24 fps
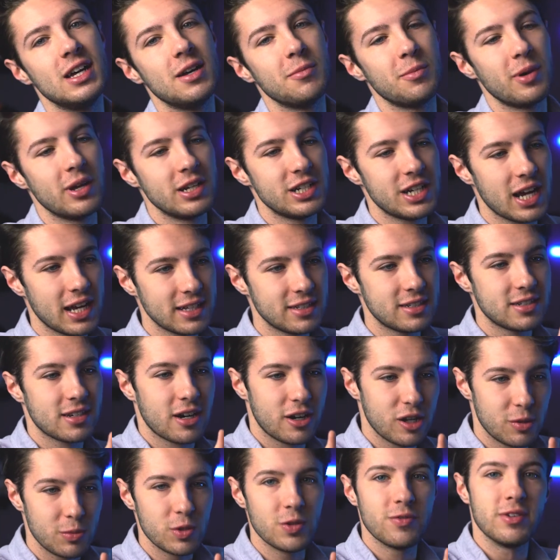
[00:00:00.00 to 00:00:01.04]
but chances are
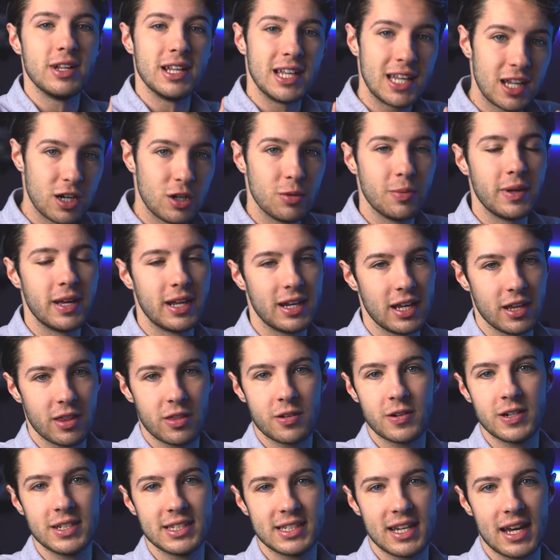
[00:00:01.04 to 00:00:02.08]
you move a little bit in
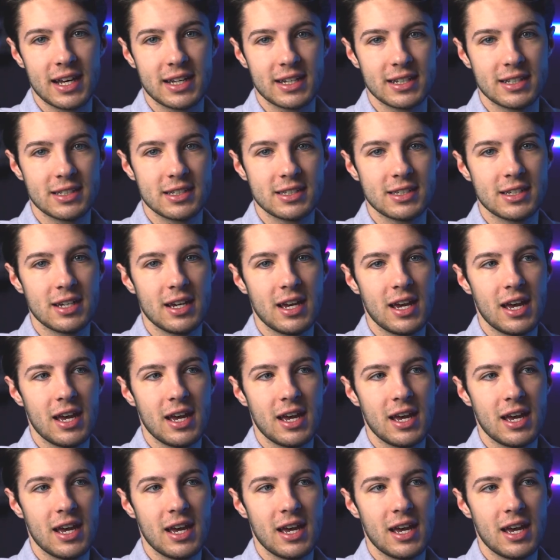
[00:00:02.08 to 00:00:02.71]
3 seconds.